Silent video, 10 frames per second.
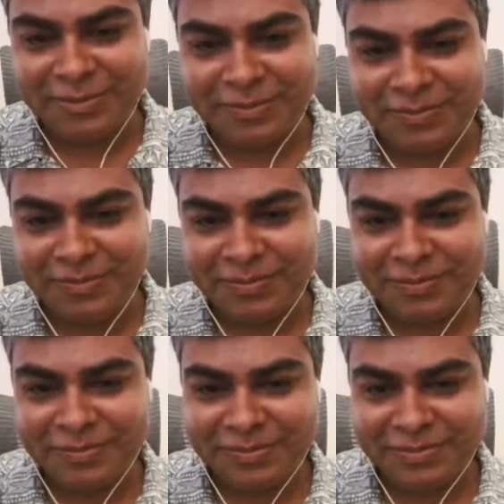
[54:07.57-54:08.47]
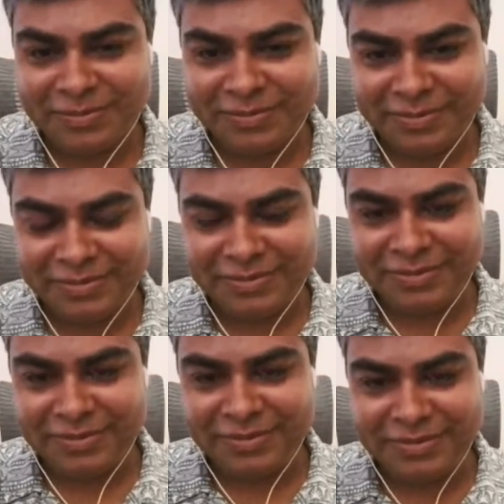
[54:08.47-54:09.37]
Thank you. So yeah, I
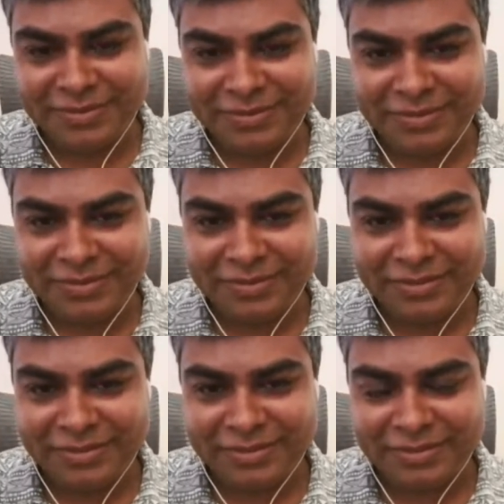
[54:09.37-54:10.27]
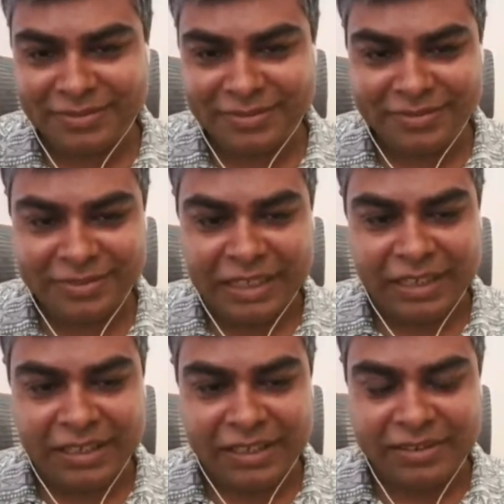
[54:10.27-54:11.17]
think
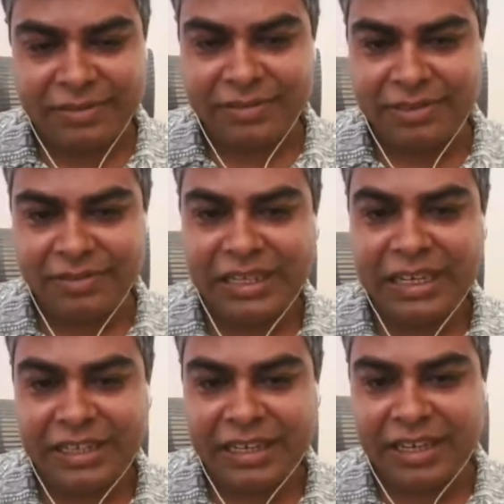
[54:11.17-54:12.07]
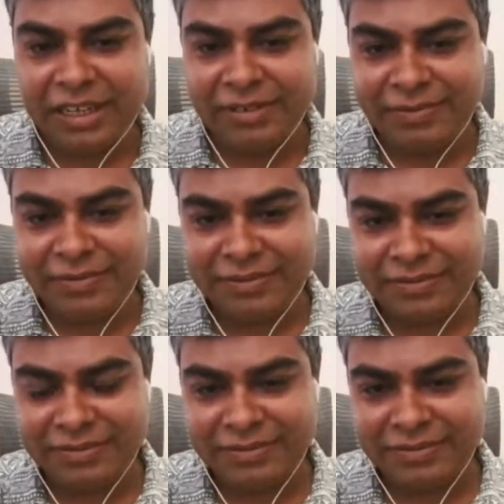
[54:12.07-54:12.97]
exactly it's like 1 hour.
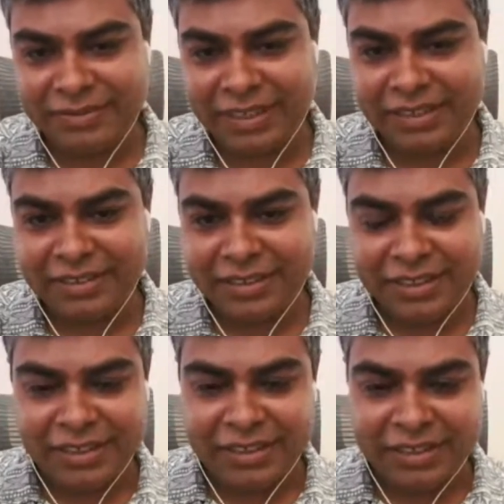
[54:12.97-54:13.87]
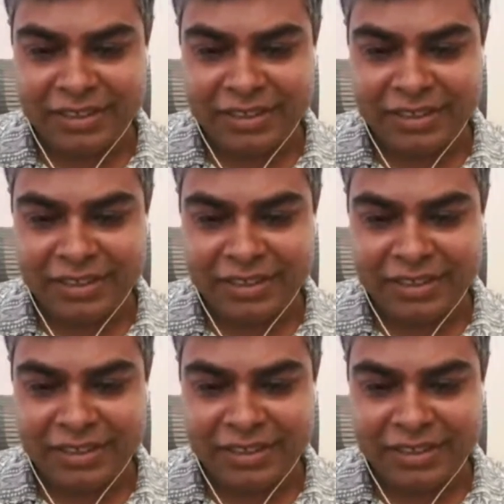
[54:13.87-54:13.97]
Exactly 1 hour.